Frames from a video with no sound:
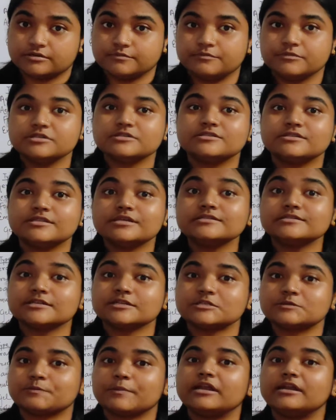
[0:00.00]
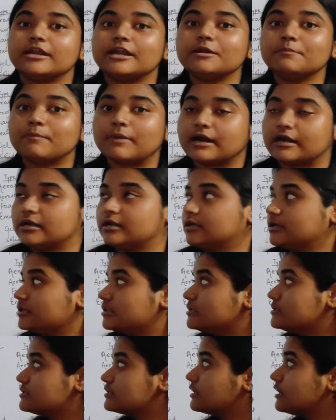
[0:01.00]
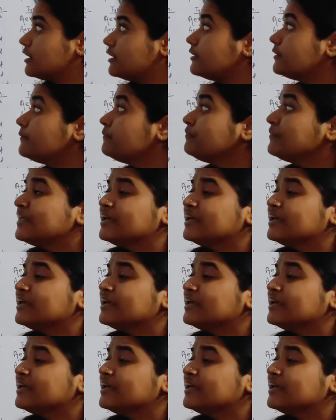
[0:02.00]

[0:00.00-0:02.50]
means the suspended particles. Clear?